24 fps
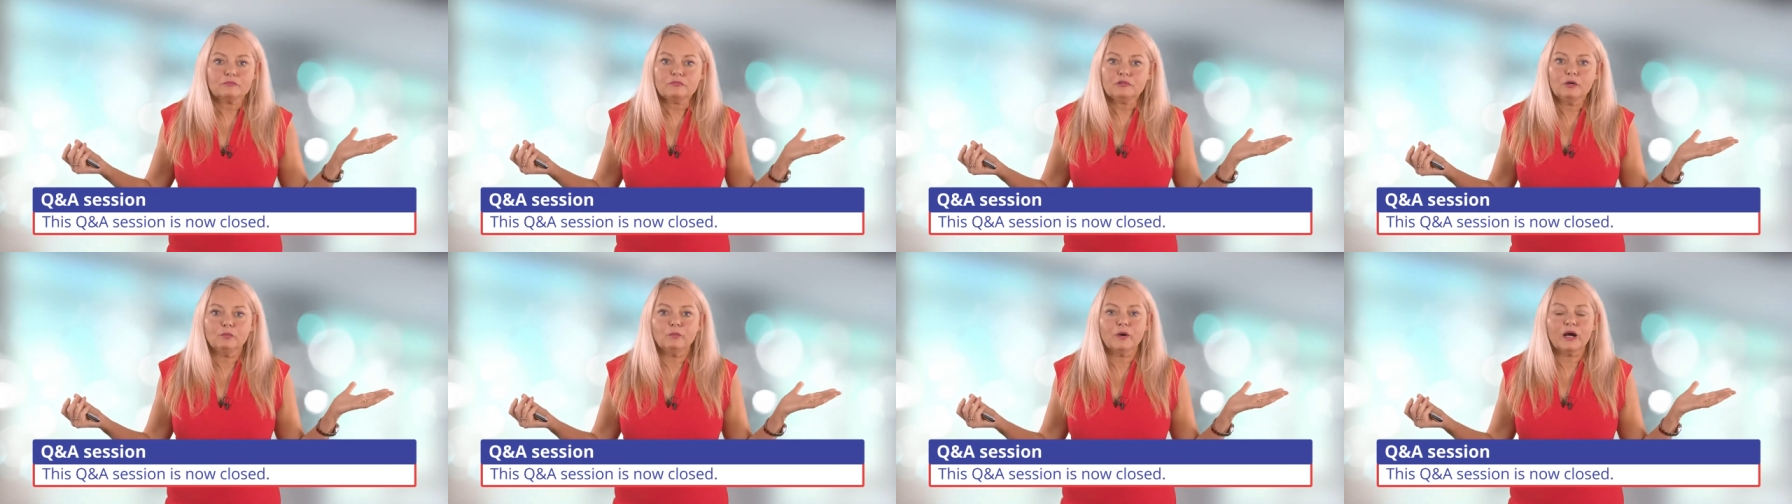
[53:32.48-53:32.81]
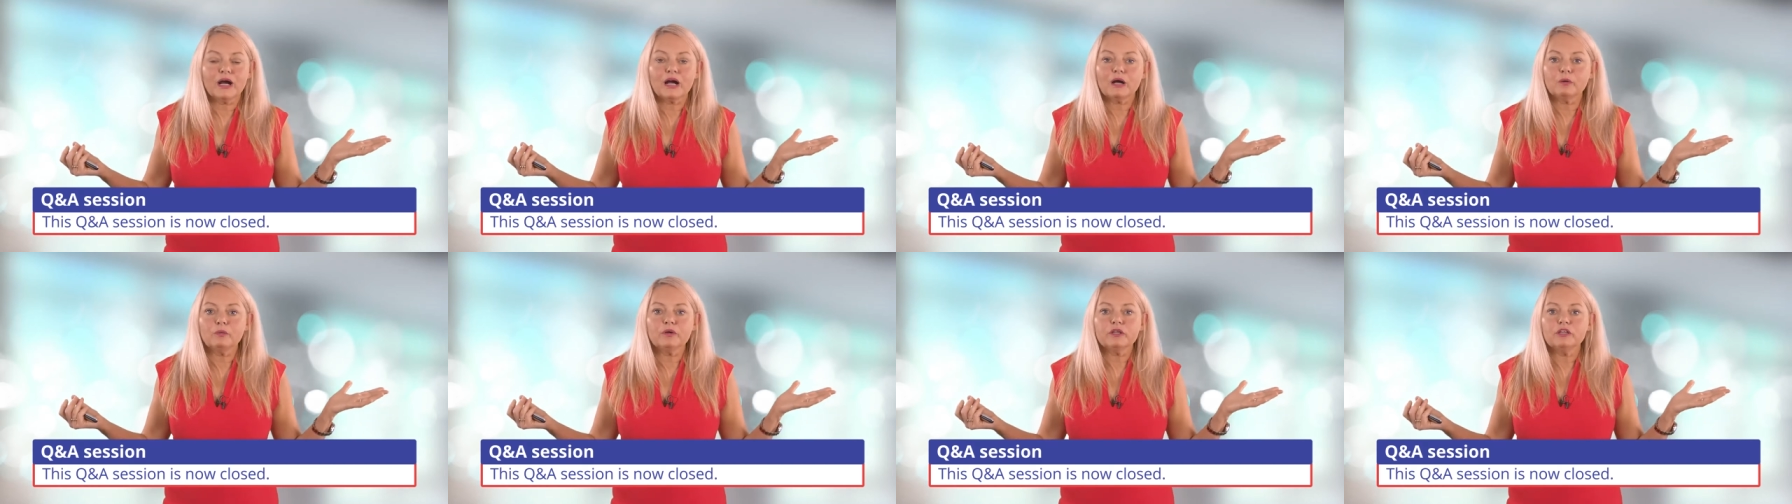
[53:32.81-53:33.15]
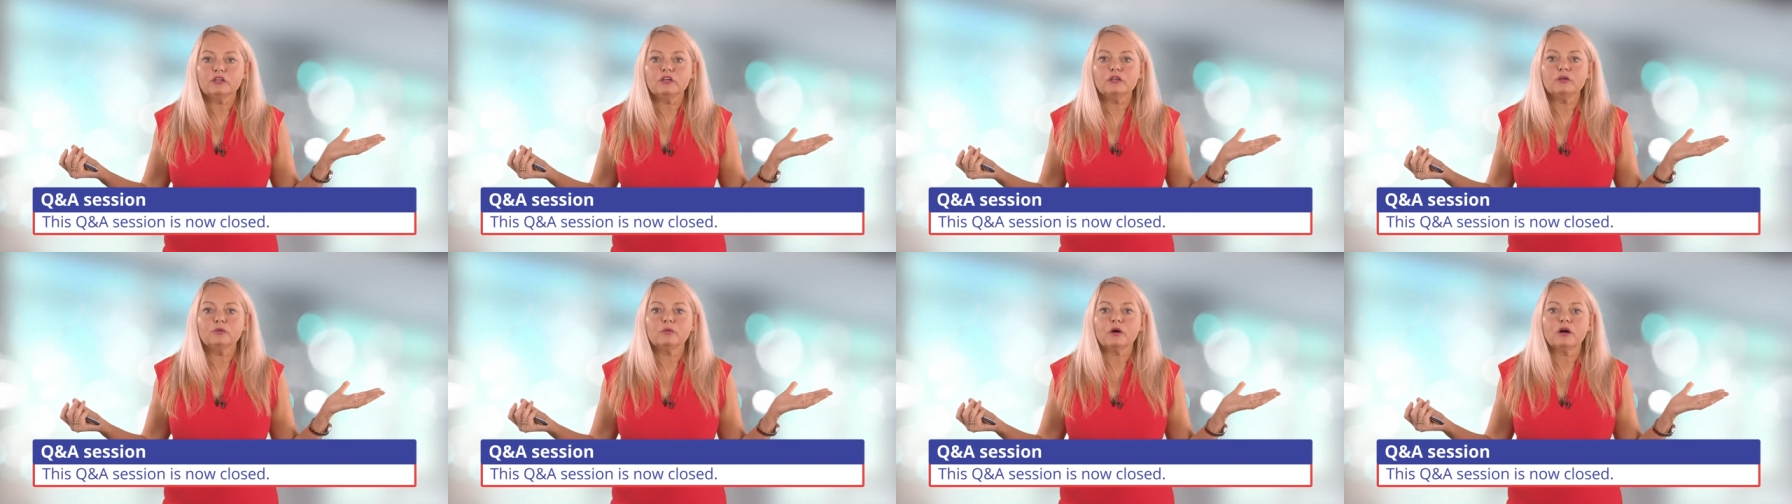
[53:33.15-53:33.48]
wow,
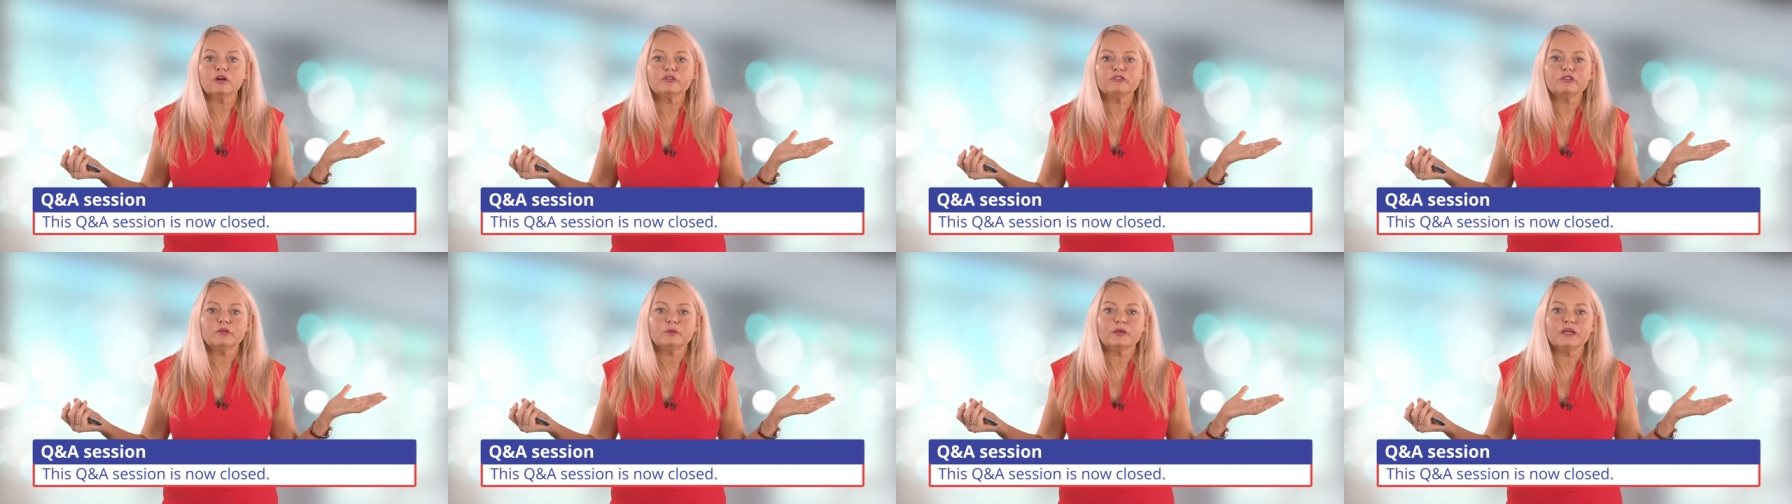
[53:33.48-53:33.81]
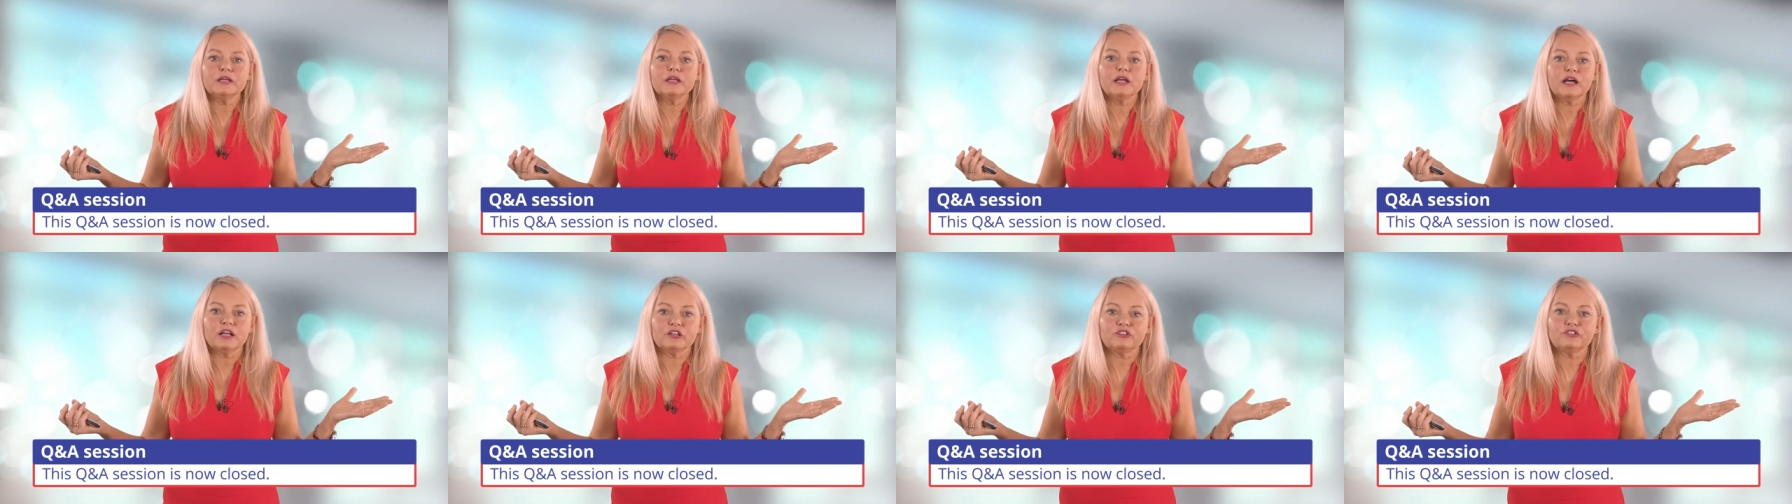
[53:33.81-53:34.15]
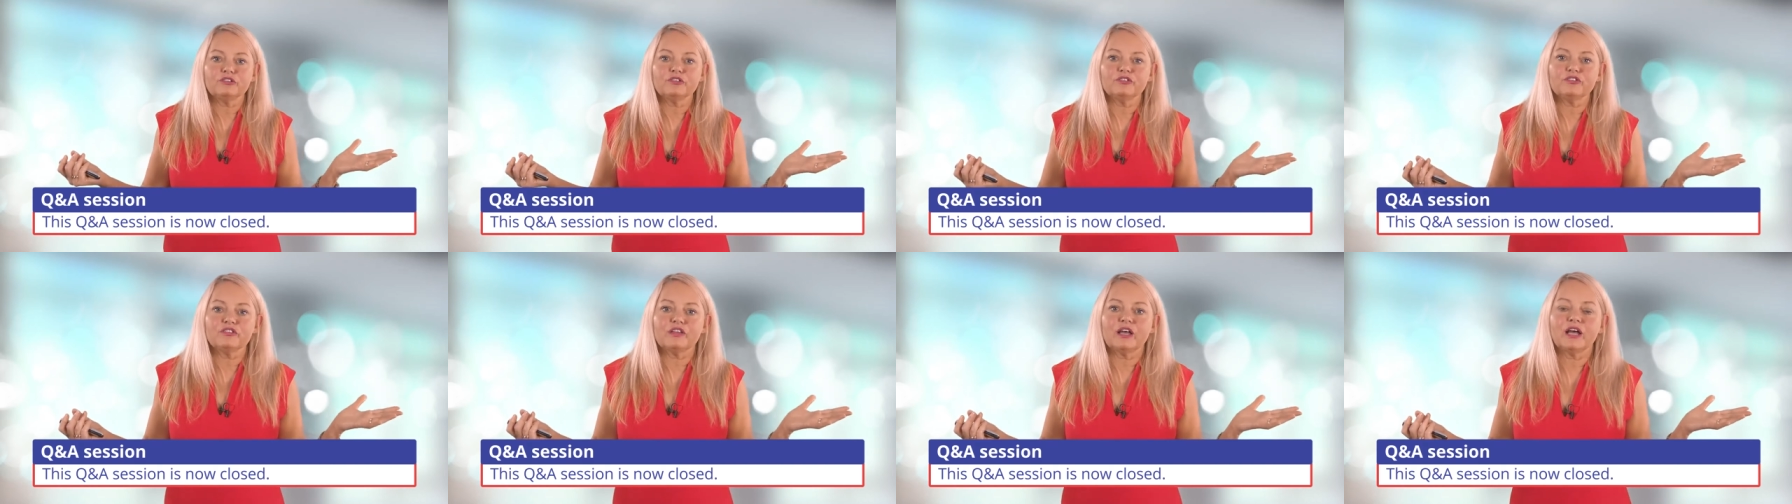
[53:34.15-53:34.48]
you are doing, as
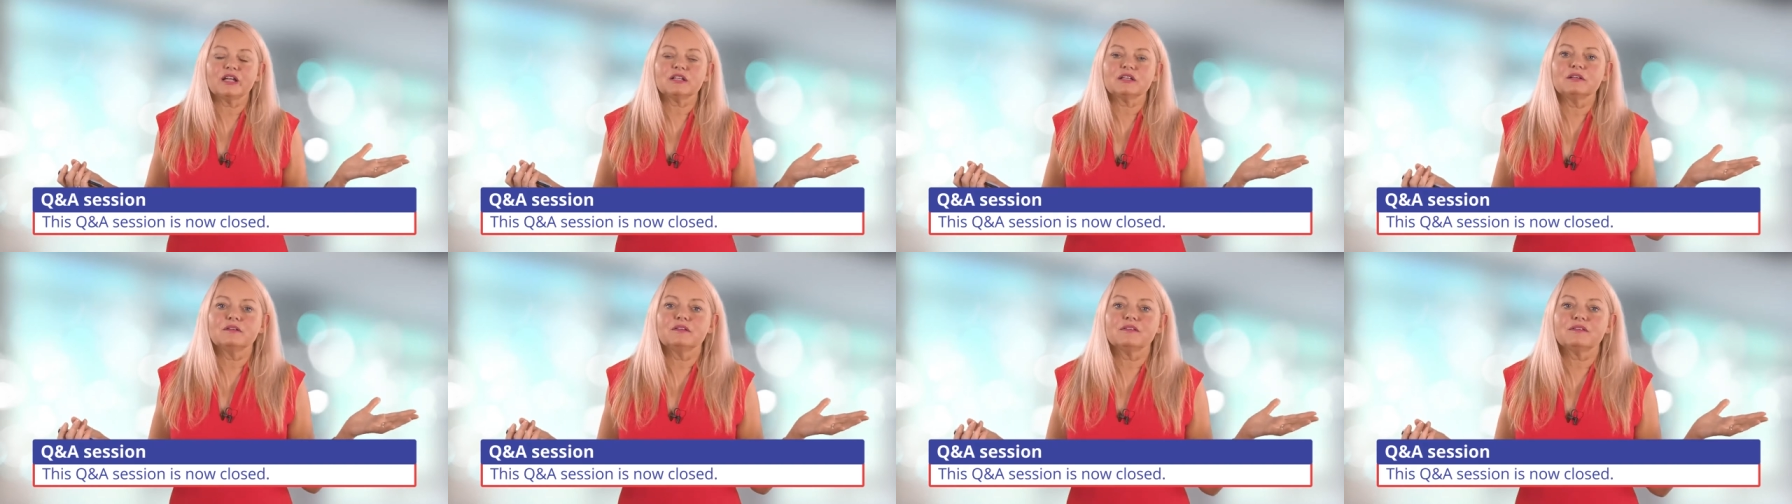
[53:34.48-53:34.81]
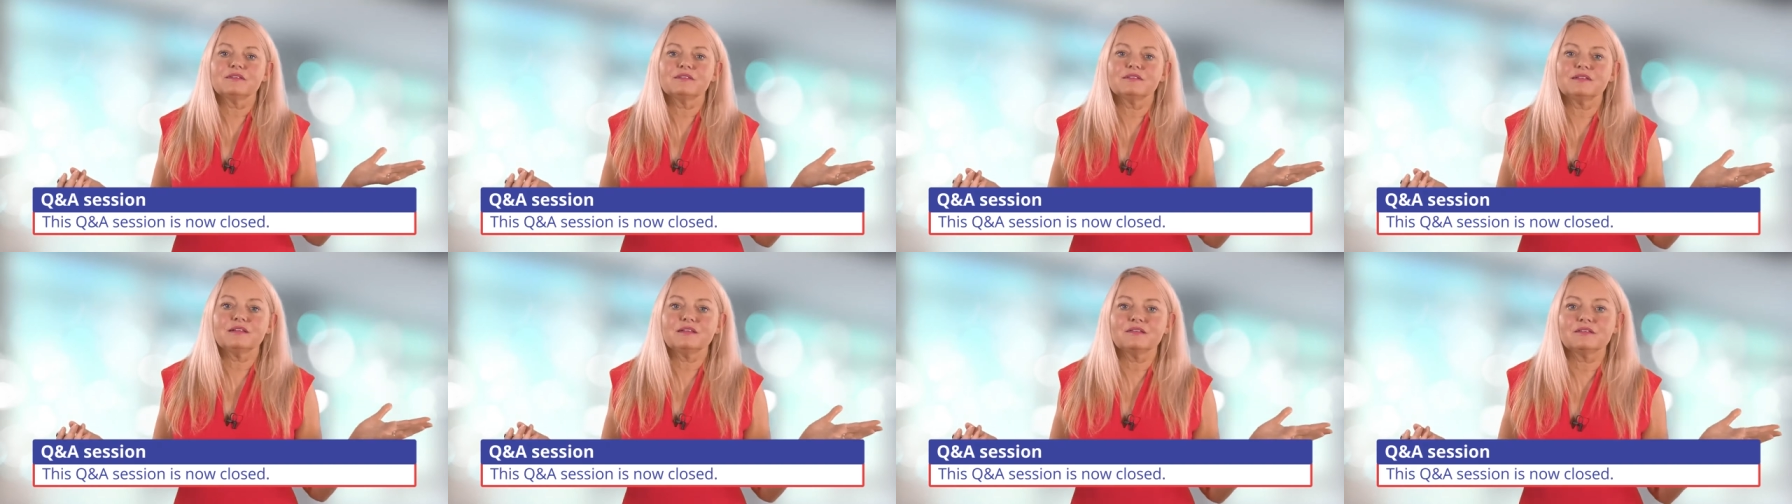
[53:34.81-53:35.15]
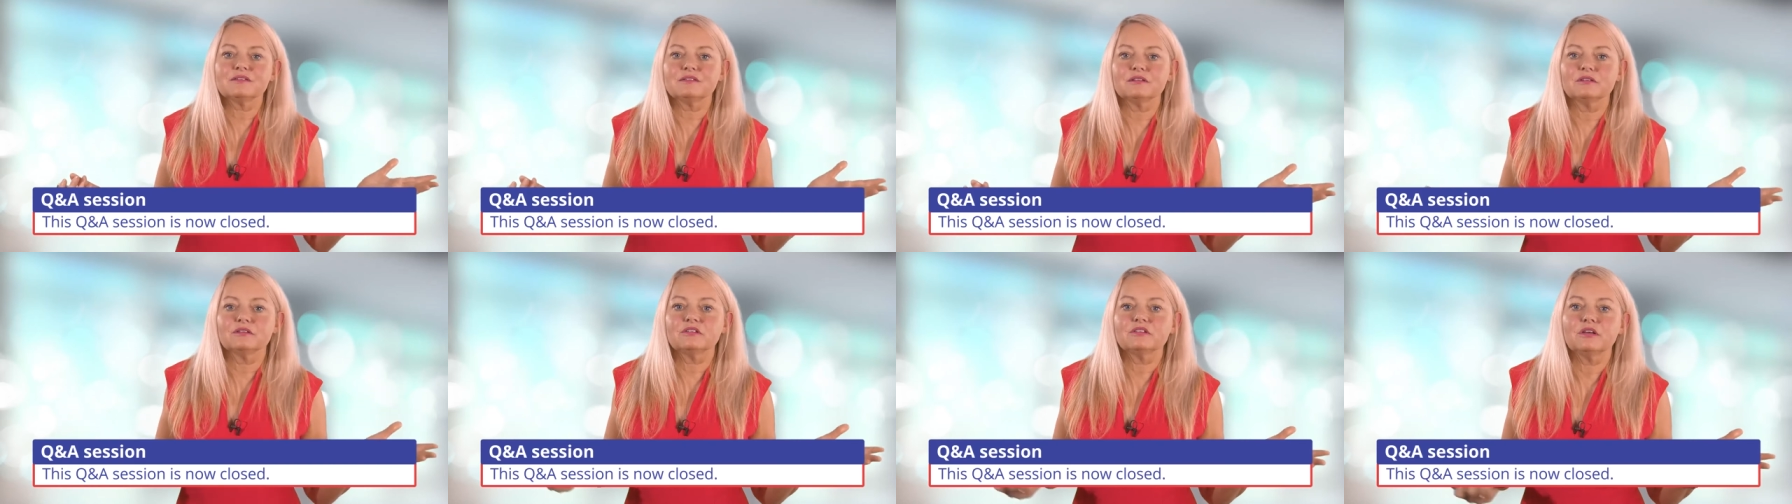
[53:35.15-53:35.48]
you said,
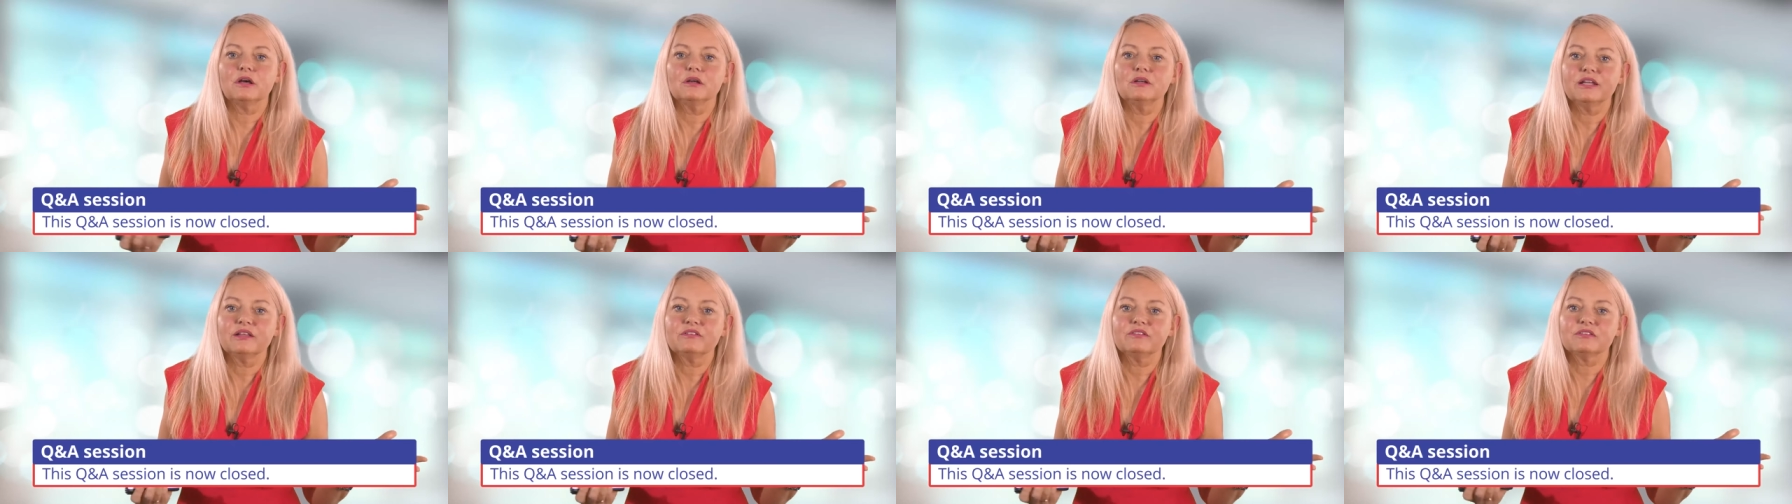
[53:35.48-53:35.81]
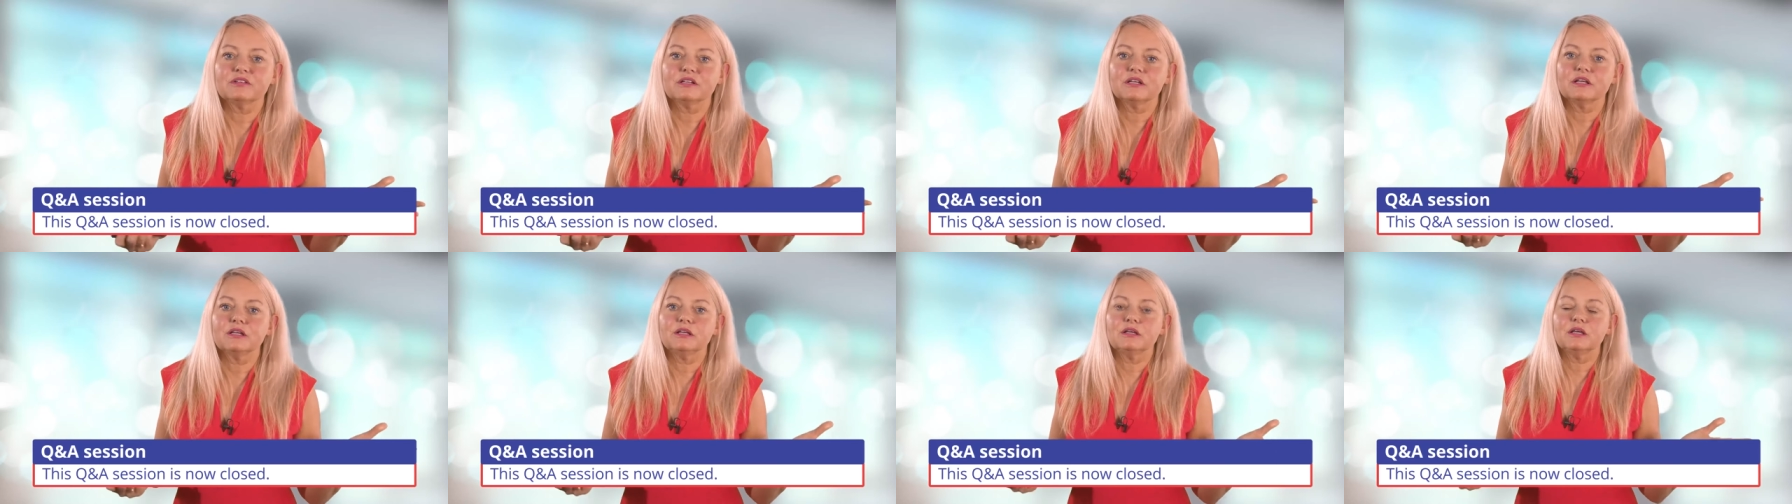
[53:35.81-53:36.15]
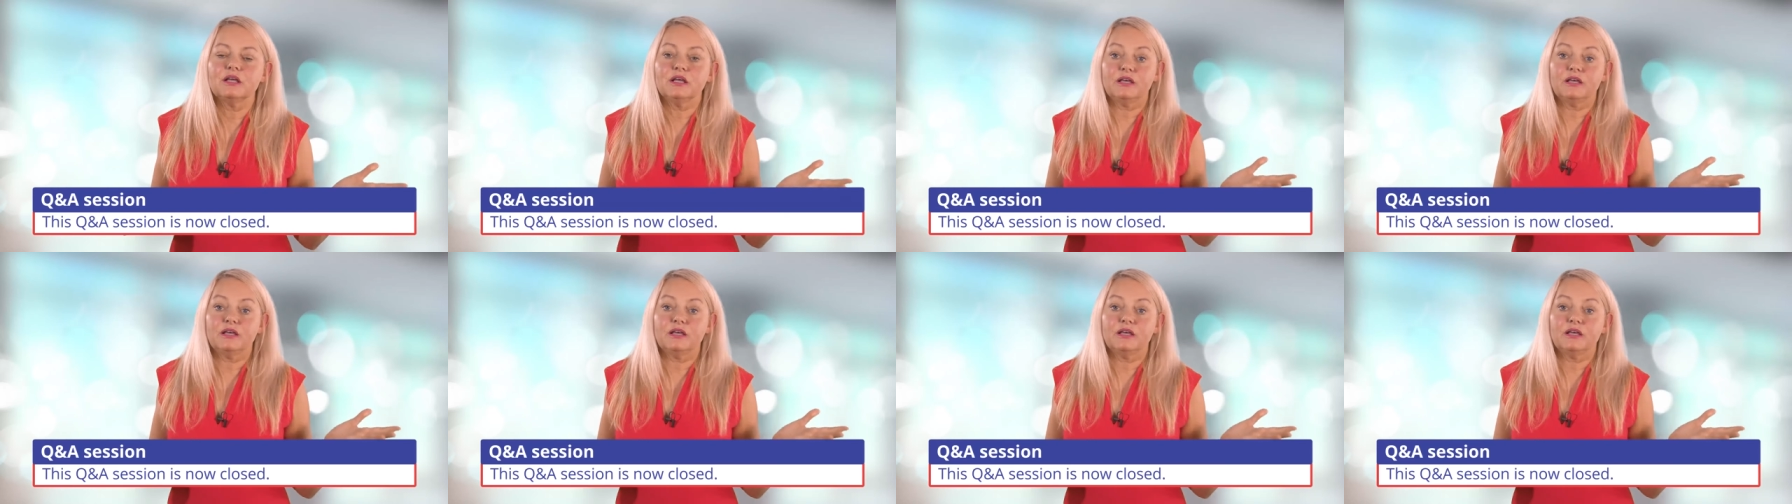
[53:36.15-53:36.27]
consistent holistic,